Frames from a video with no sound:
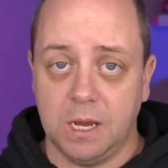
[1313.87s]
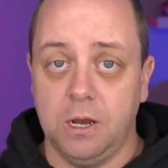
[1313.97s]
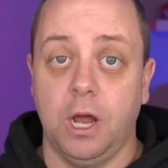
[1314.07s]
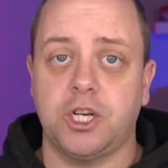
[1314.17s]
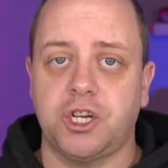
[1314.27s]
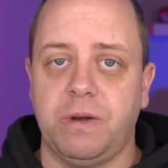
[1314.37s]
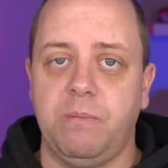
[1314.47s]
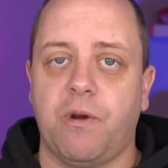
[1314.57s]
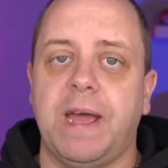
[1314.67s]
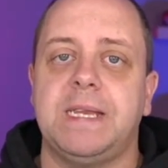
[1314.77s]
luxury
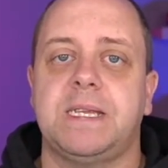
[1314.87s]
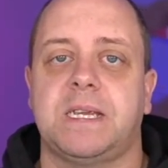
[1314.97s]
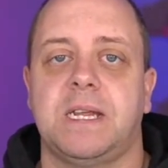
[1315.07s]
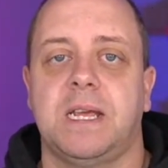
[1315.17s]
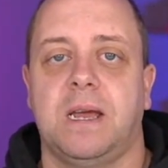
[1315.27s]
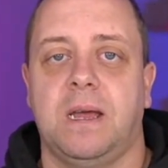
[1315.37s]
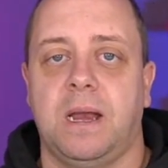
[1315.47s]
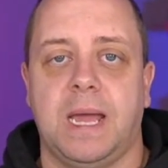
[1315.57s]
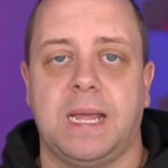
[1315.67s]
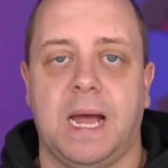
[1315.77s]
brands
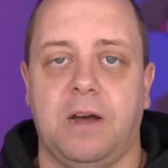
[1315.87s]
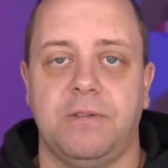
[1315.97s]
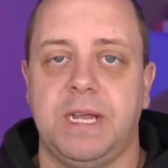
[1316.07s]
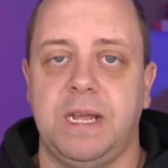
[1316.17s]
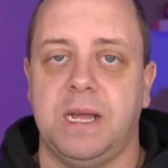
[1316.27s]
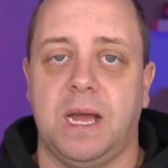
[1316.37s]
like Audi,